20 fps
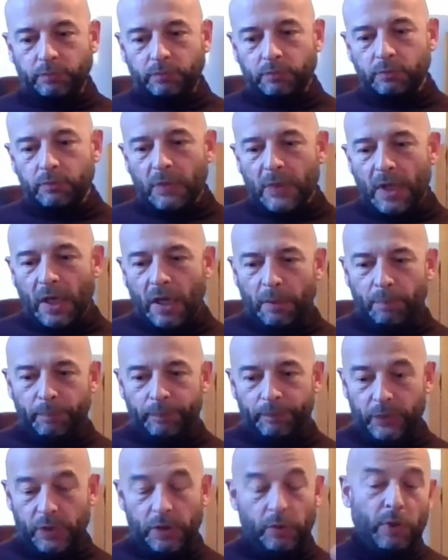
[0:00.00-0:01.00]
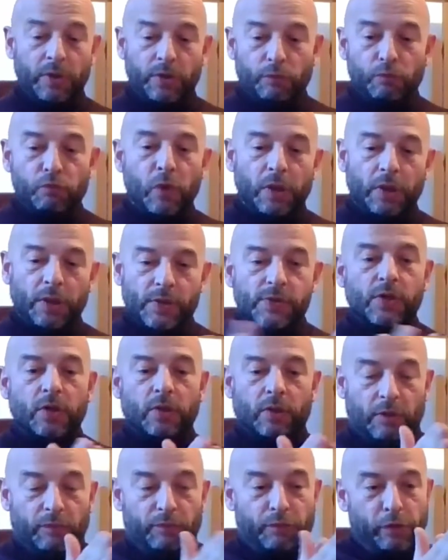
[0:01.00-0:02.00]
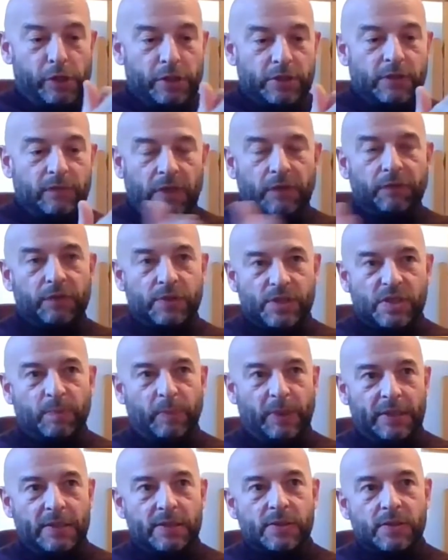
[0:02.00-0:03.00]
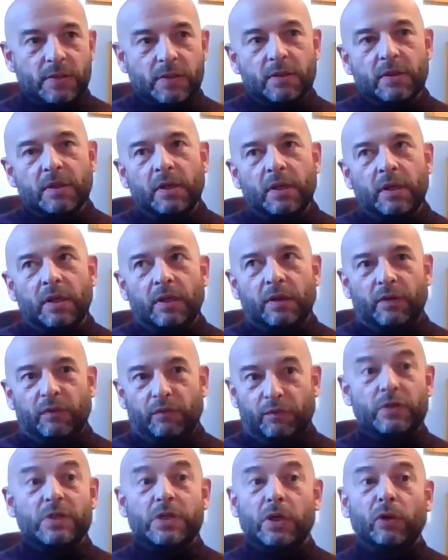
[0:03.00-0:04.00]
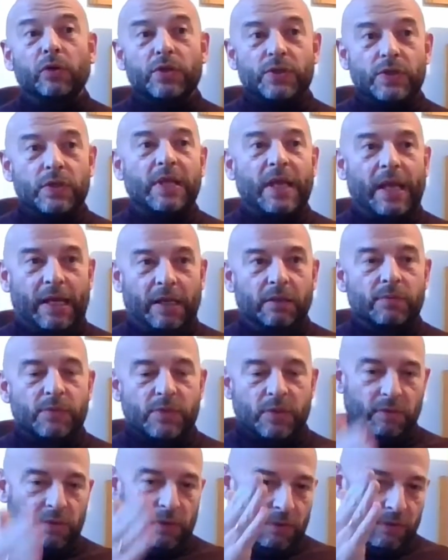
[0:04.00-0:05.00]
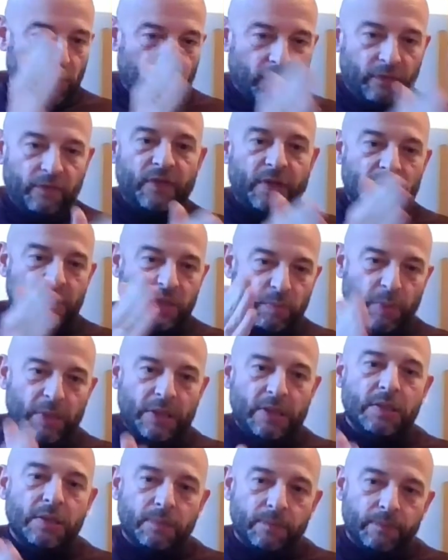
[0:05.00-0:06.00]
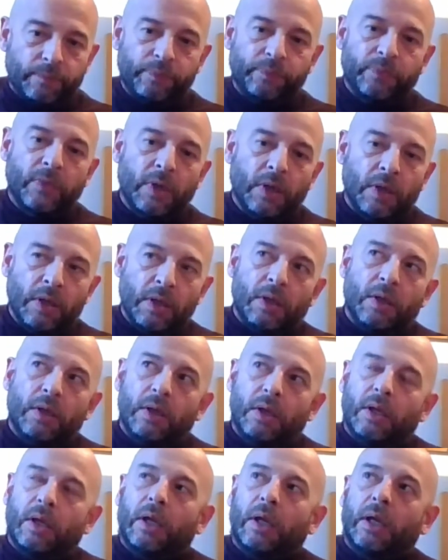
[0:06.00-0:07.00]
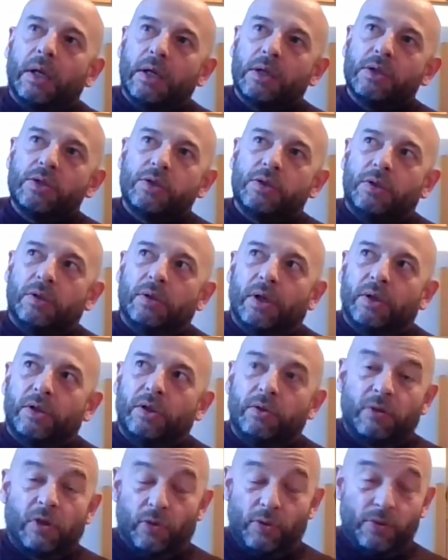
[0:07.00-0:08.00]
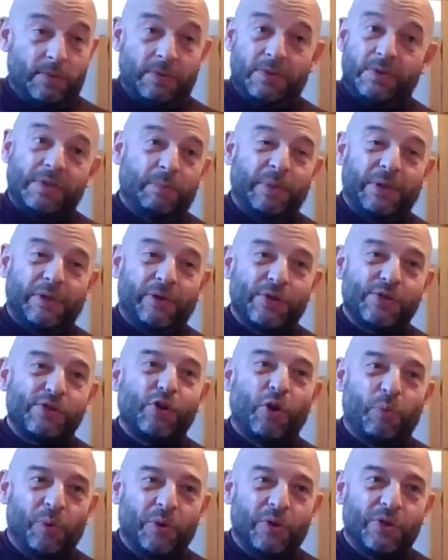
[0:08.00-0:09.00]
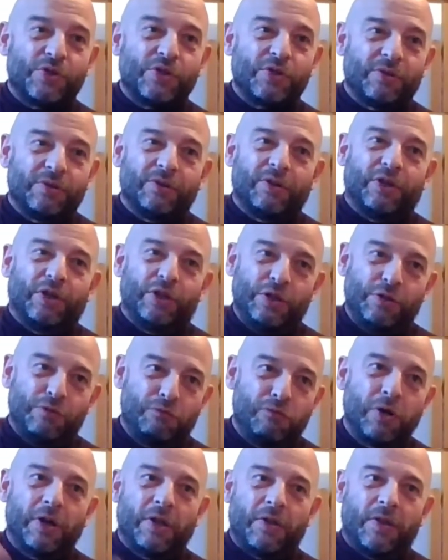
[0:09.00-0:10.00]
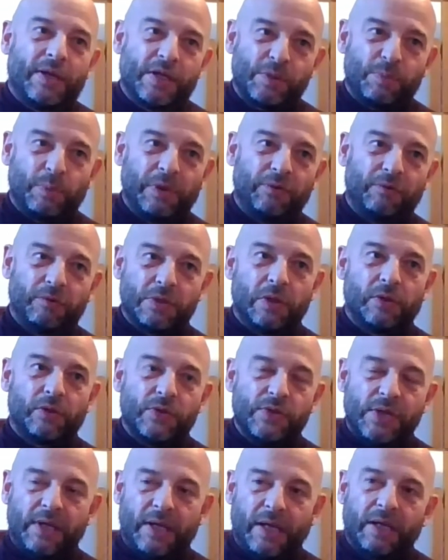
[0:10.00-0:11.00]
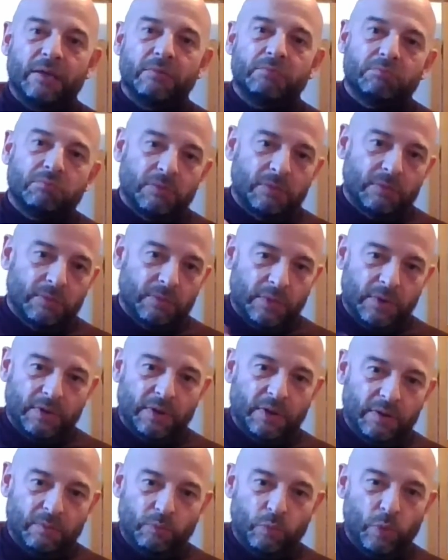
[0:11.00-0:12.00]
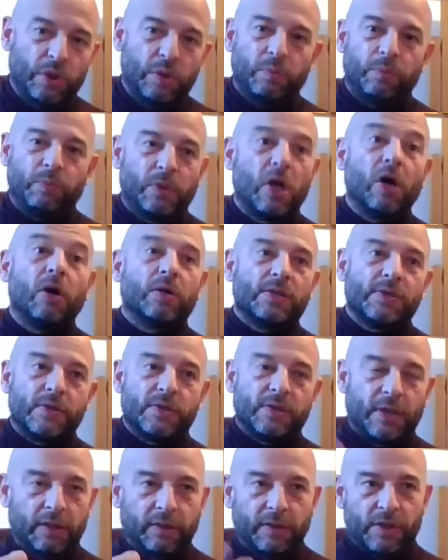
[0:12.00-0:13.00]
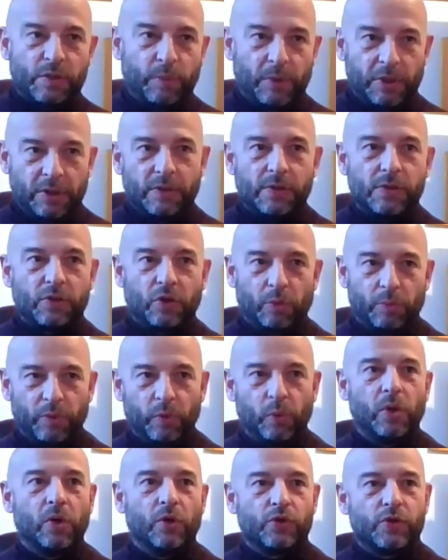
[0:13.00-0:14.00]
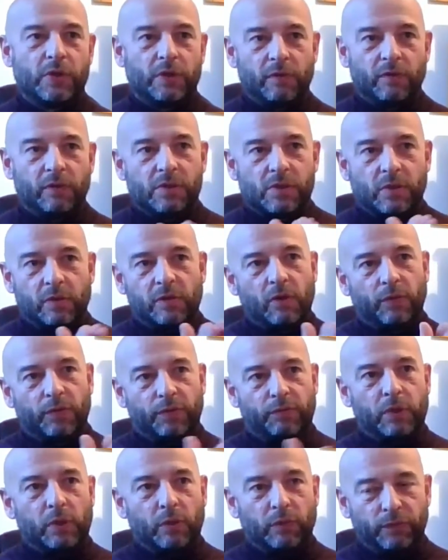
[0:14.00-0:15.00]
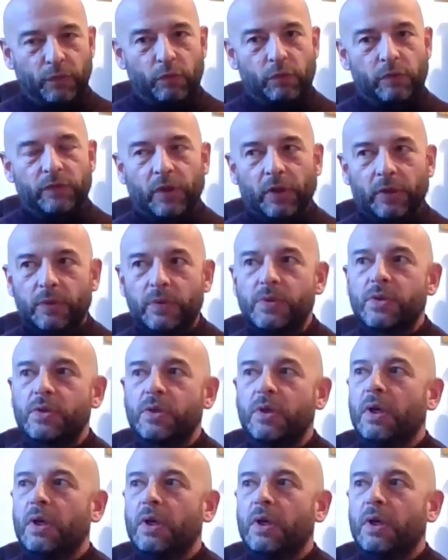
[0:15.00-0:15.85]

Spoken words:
You either run at a variety of different speeds for as long as you can. So you've got a fixed speed, and you simply got a stopwatch, and you run at that speed for as long as you can. And then when you can't sustain that speed, you stop the watch. So you've got 3 or 4 of those.